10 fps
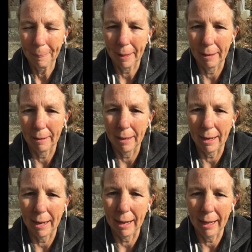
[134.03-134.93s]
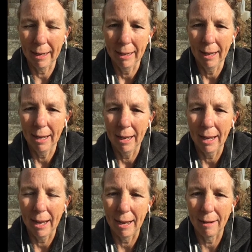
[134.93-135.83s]
I
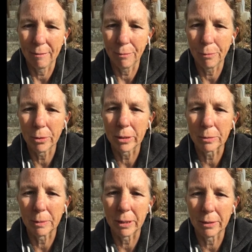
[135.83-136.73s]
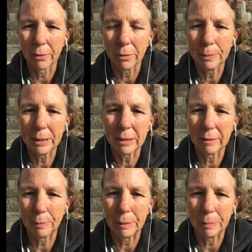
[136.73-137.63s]
have worked with a whole bunch
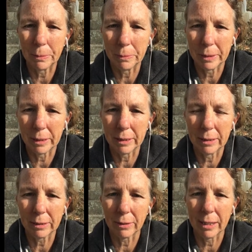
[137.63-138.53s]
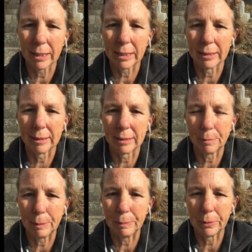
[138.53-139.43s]
of people with chronic
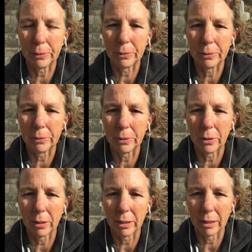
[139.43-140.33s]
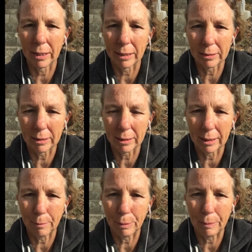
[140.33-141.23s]
illness, people who are
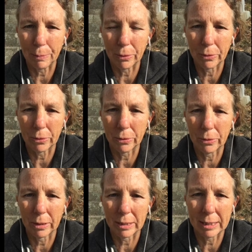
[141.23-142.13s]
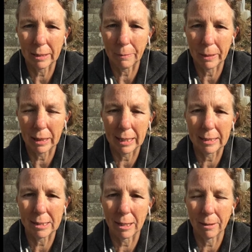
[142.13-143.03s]
elderly, people who are sick with
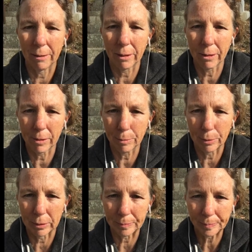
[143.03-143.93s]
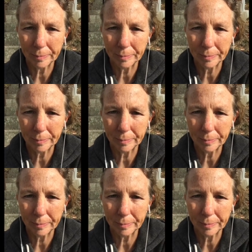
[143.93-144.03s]
things that aren't curable.